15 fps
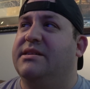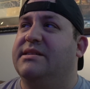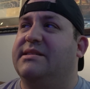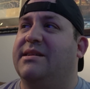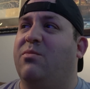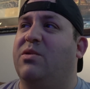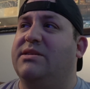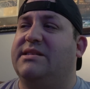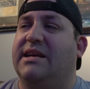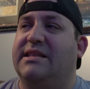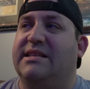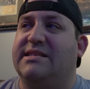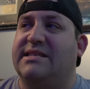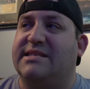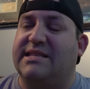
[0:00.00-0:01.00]
Someone
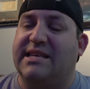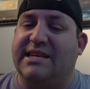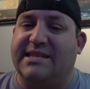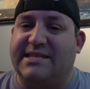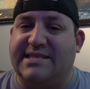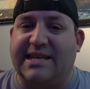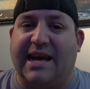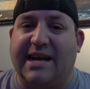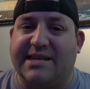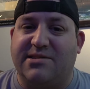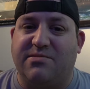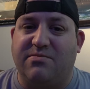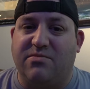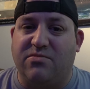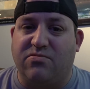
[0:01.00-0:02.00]
said this is the
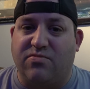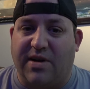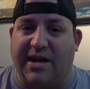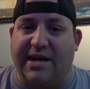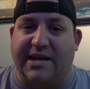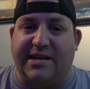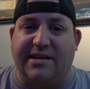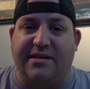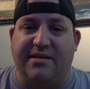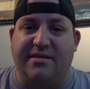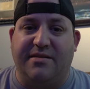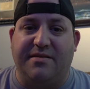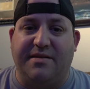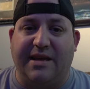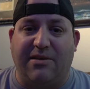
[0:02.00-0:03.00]
exact ride
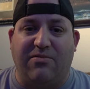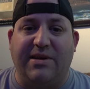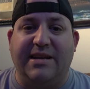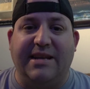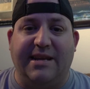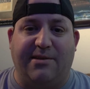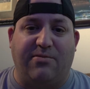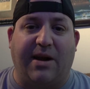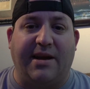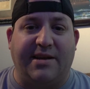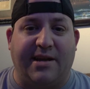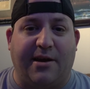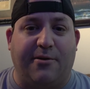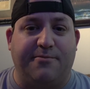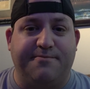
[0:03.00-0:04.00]
that we need right
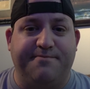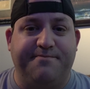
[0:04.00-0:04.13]
now.